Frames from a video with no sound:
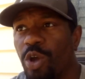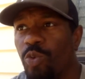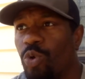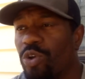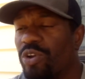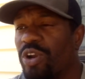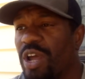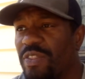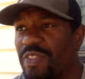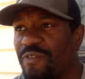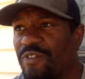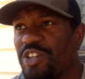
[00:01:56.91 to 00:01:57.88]
whether or
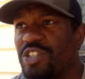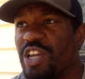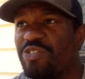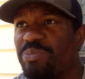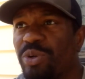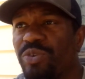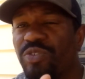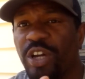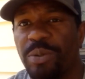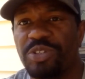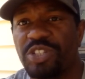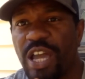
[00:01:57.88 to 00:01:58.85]
not the fish have moved
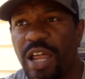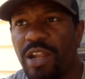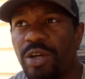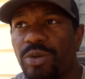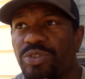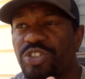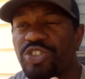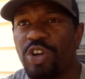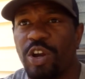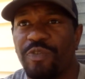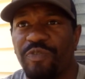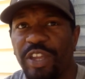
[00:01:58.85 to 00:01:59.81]
up shallow to
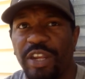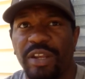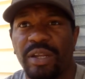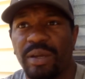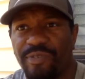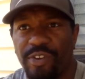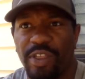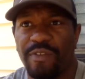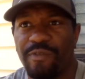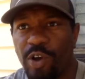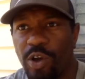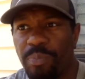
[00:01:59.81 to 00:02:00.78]
start feeding up for that
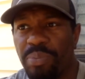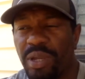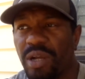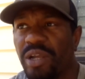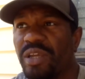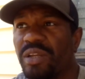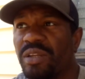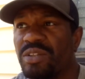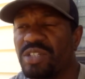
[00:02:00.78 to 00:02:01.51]
fall period and